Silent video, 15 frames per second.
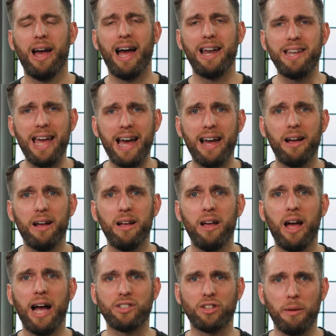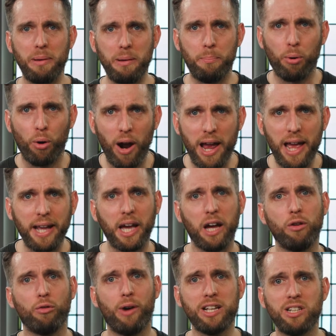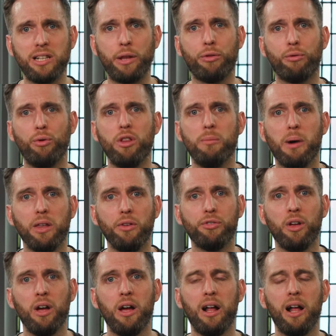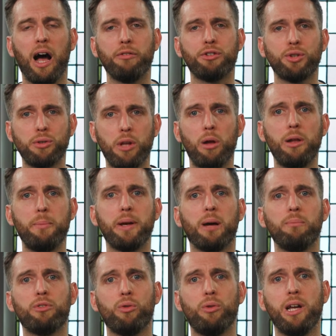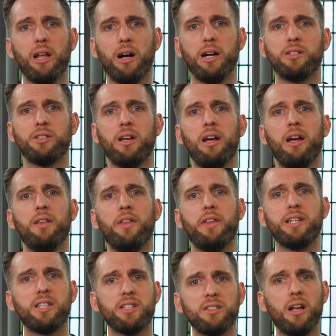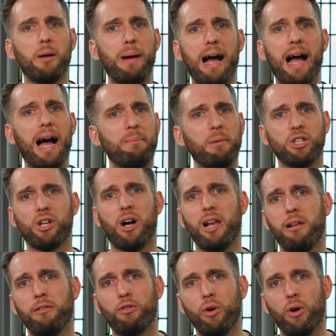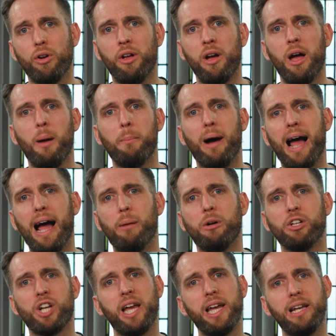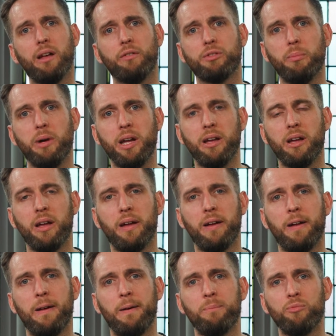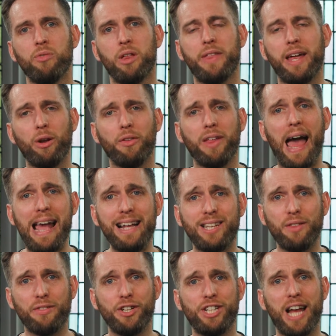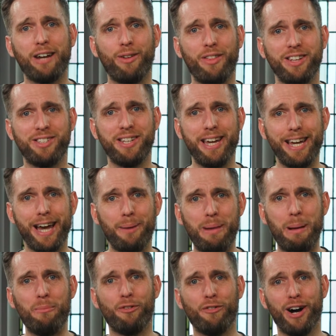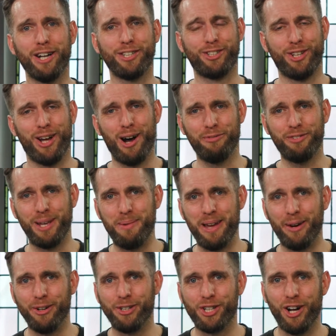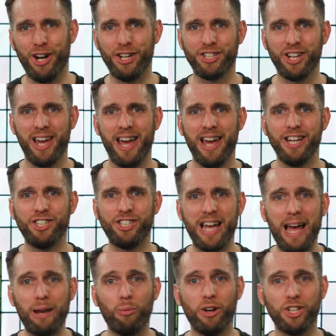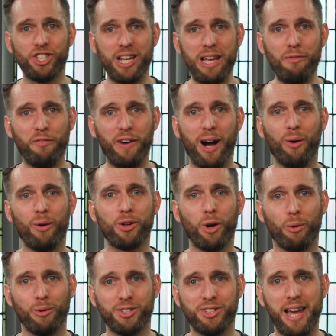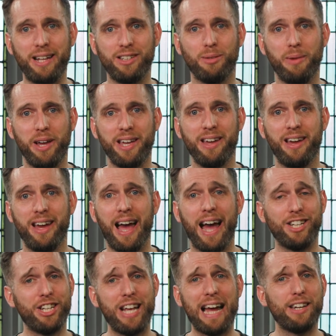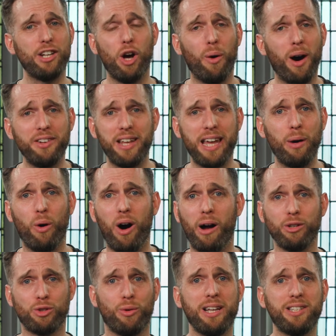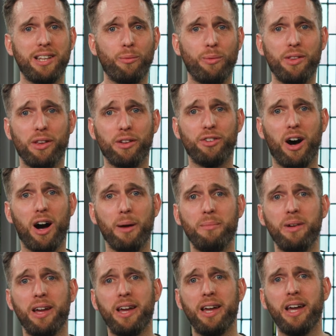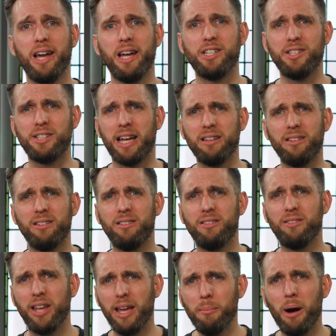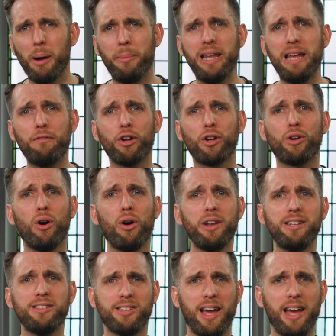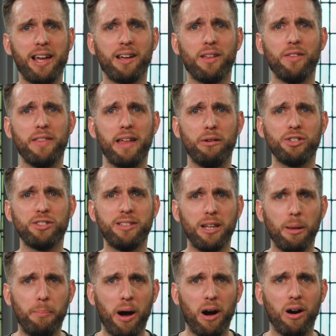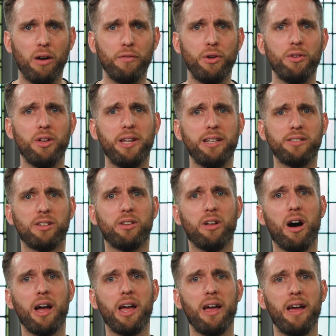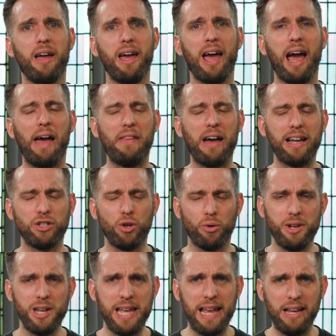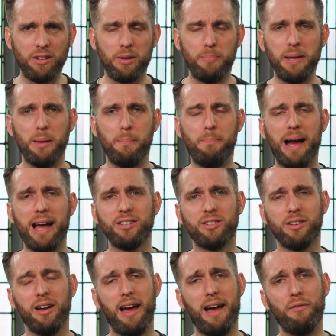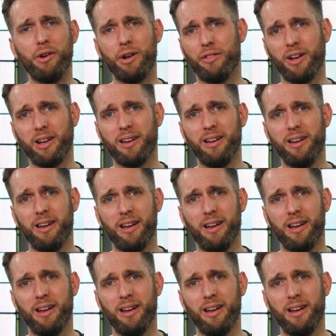And yet, as I've been praying and wrestling through the months, I've slowly begun to realize that this isn't about how much I love God, but how much he loves me. Then on the 18th of January this year, a member of our staff team here at church shared what she felt God was saying to me, and she had no idea what I was wrestling with at the time. She said, Tim, I believe that God is saying that there is still a part of you that needs to die, and that is your need to be the best at everything.